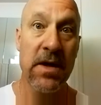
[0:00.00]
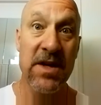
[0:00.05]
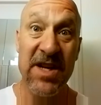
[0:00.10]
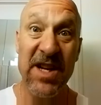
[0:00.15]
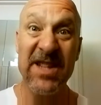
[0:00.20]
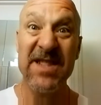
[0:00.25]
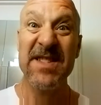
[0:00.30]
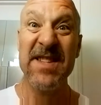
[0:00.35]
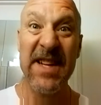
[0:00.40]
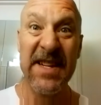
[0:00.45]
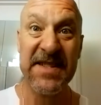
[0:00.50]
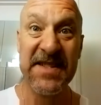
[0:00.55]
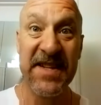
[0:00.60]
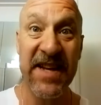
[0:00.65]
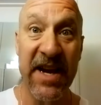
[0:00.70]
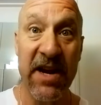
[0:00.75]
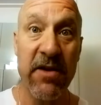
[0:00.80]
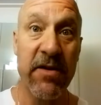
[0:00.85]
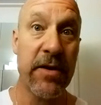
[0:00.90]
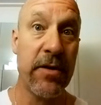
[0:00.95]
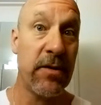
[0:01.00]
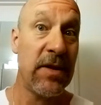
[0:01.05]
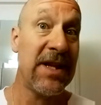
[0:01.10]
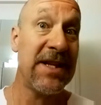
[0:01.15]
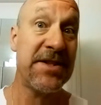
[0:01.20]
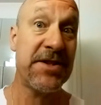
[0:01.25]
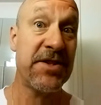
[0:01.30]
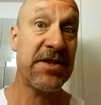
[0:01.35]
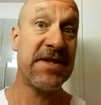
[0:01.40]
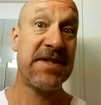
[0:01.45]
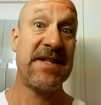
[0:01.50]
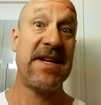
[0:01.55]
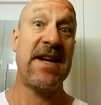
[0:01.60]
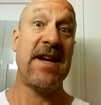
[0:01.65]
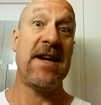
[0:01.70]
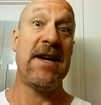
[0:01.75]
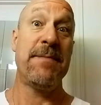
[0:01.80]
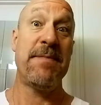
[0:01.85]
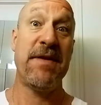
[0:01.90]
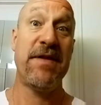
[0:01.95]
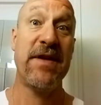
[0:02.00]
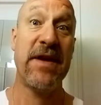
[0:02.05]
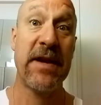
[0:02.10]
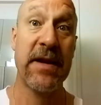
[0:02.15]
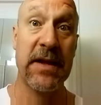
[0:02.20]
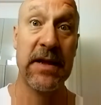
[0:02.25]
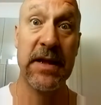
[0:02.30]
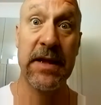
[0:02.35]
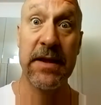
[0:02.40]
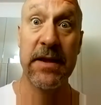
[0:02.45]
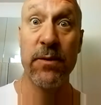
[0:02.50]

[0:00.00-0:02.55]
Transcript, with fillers: Does that scare you? Let's just say hypothetically